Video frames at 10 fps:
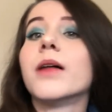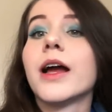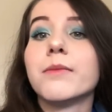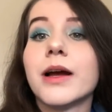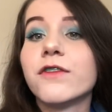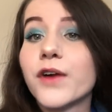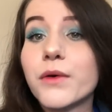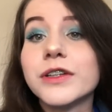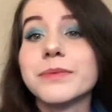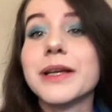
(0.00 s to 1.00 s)
I my
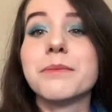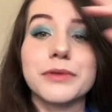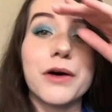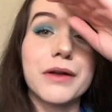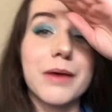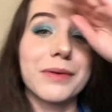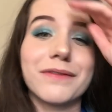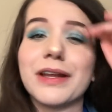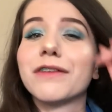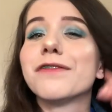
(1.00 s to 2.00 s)
phone is being blown up, and
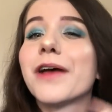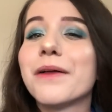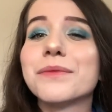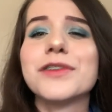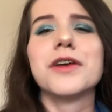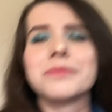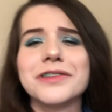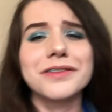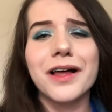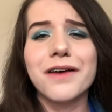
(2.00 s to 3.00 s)
I've never felt so
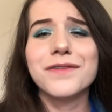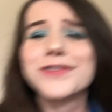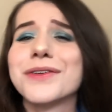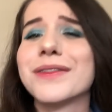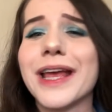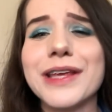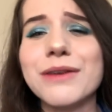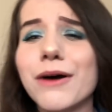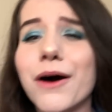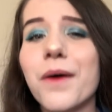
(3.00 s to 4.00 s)
much love. So thank
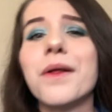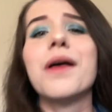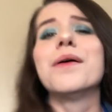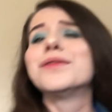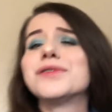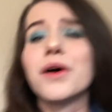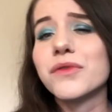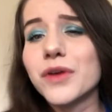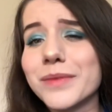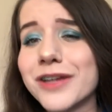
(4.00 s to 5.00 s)
you all so
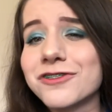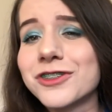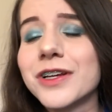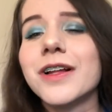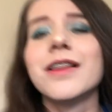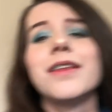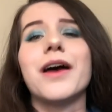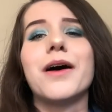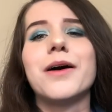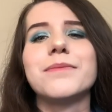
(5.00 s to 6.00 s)
so much.
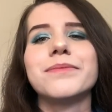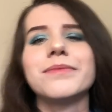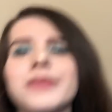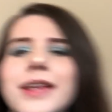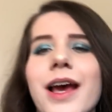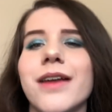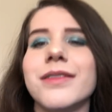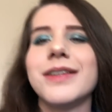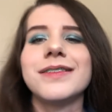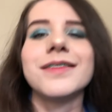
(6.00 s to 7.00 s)
Um, yeah,
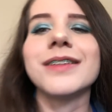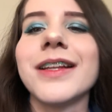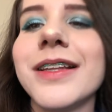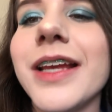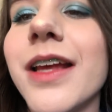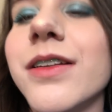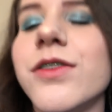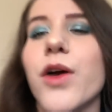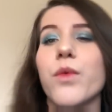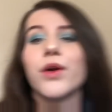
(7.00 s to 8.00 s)
this isn't the end.
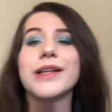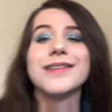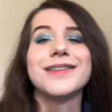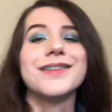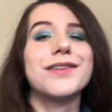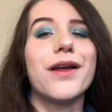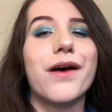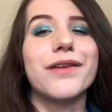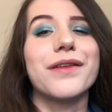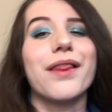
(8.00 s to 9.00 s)
Don't worry, this is
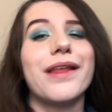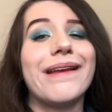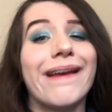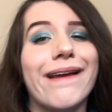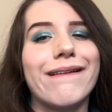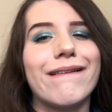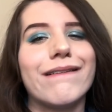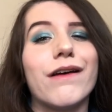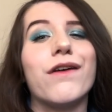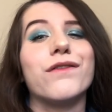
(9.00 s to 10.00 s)
not the
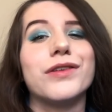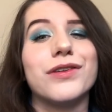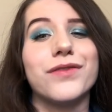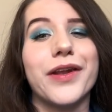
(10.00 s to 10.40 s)
end of this